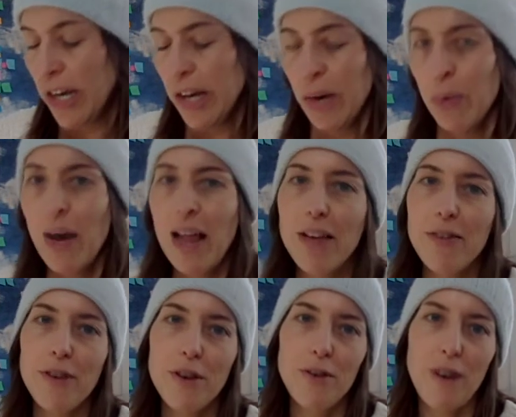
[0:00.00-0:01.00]
Well, a
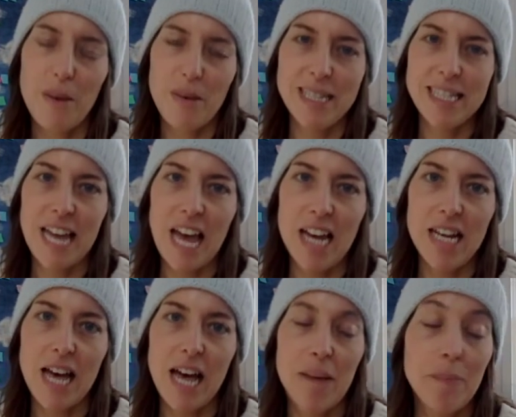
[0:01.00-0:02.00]
few fun ones to end
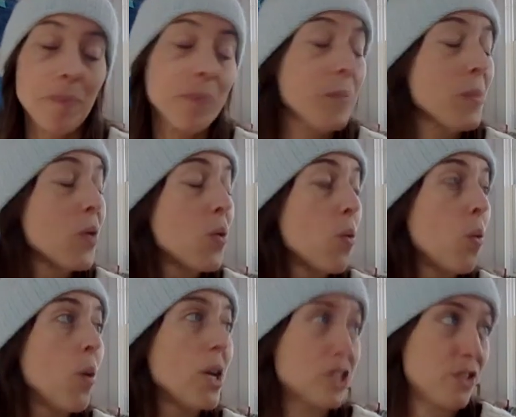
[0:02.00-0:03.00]
on.
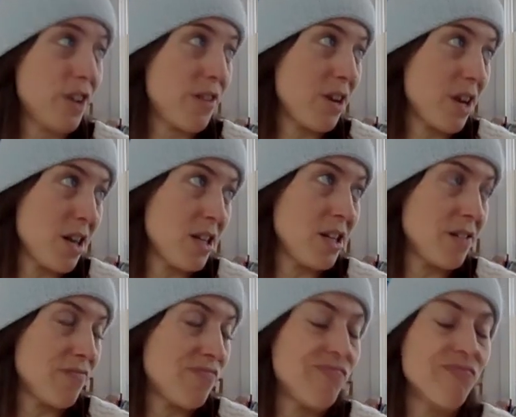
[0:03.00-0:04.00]
What's your favorite
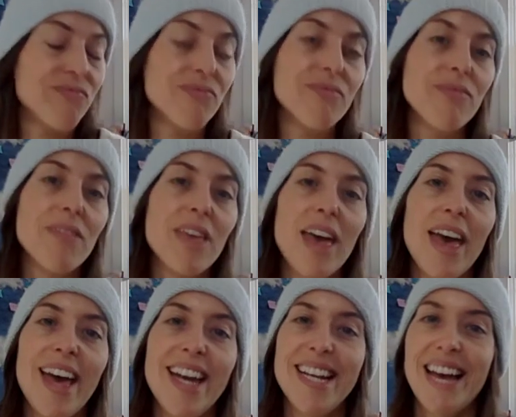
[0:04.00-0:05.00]
color?
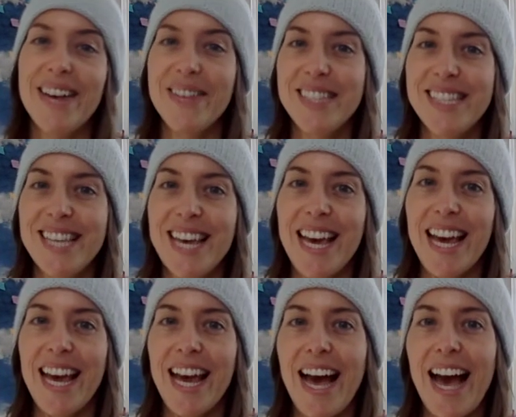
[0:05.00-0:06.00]
And I would
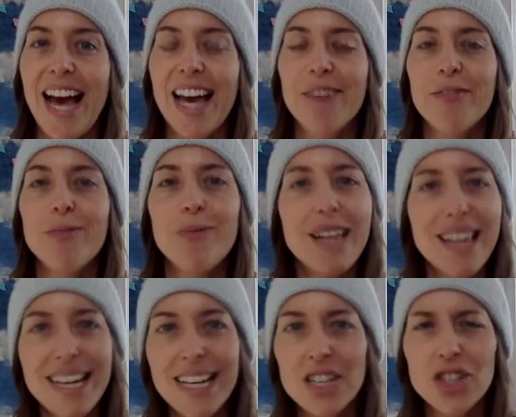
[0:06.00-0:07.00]
say I have
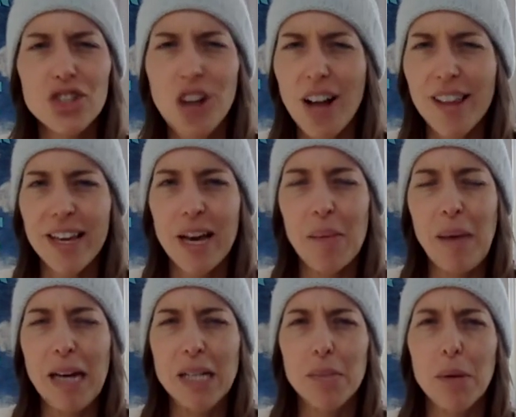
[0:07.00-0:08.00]
really strongly come
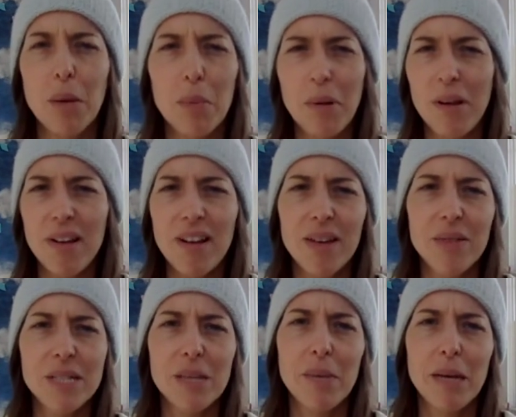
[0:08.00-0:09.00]
back to purple. I
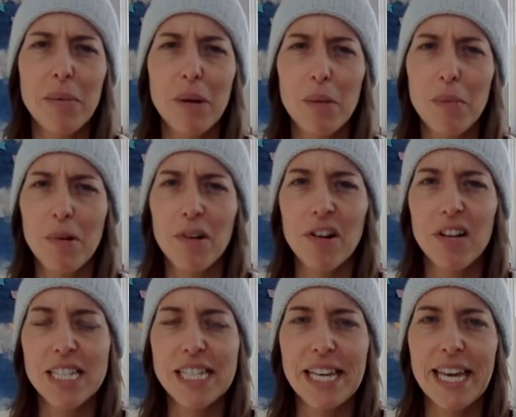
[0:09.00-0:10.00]
was a big purple girl
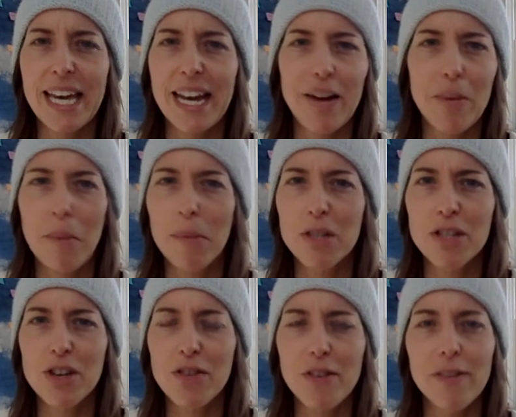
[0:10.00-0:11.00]
as a kid. I remember
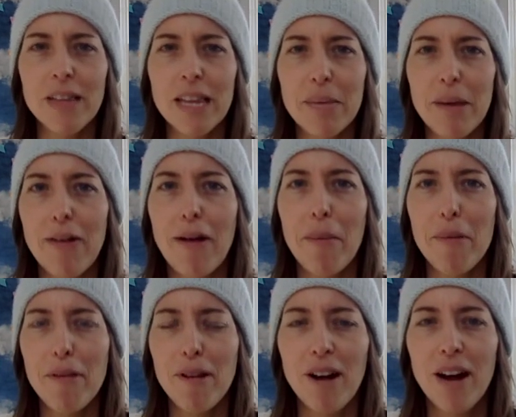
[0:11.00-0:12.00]
so vividly my
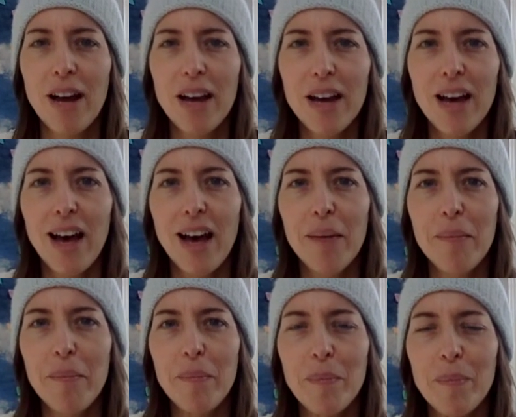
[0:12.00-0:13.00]
grandmother,
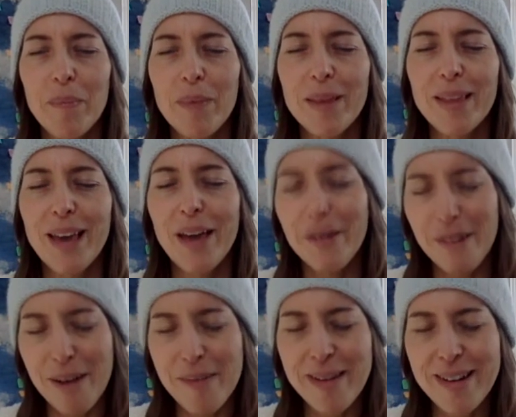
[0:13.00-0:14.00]
the other
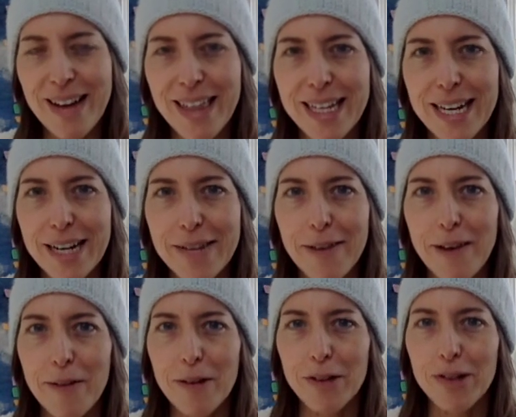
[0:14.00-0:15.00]
grandmother, not the
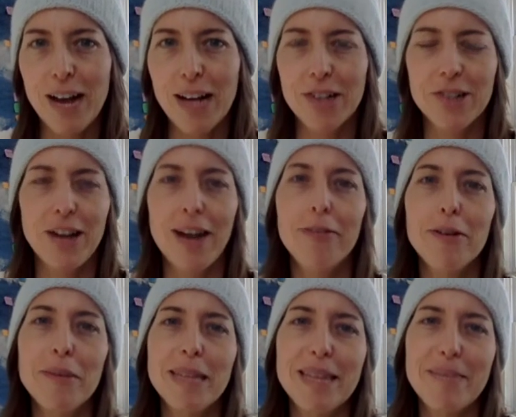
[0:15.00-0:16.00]
95-year-old tractor driver,
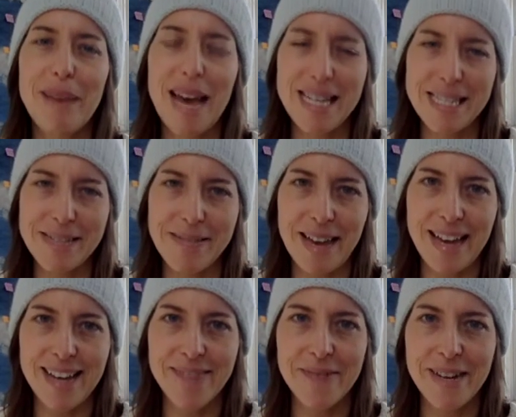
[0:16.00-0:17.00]
but the passed
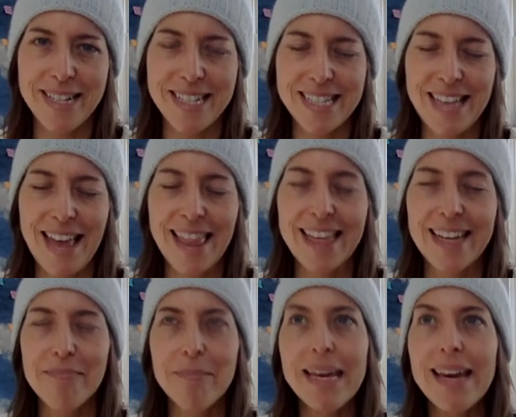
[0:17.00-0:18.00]
away one,
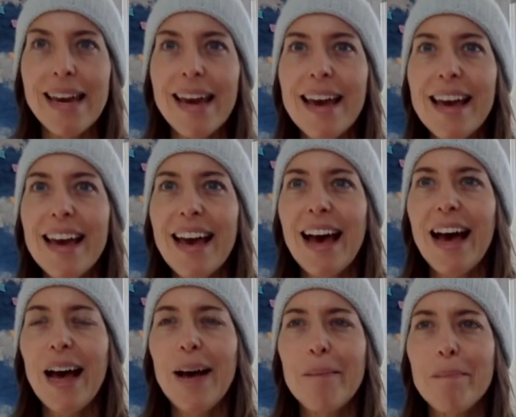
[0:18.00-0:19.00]
sadly, B,
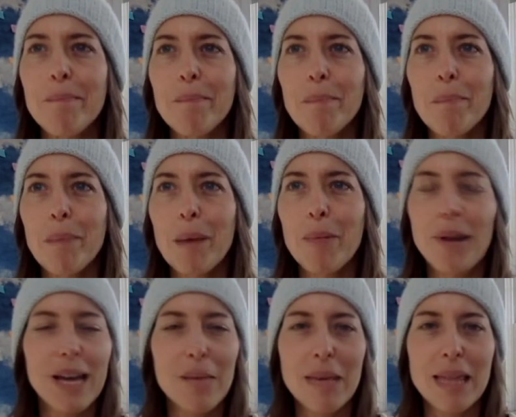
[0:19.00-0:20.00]

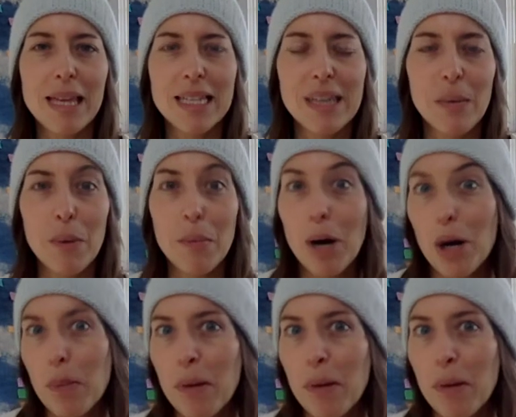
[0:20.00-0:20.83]
bringing me things that were perp